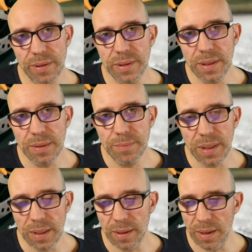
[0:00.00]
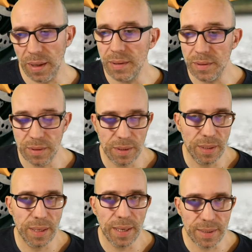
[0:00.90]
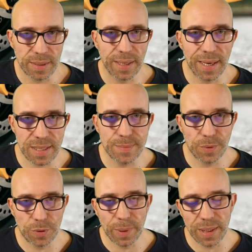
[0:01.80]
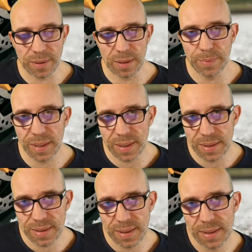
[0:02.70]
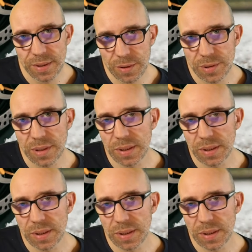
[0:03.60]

than me, and he has more battery because he's using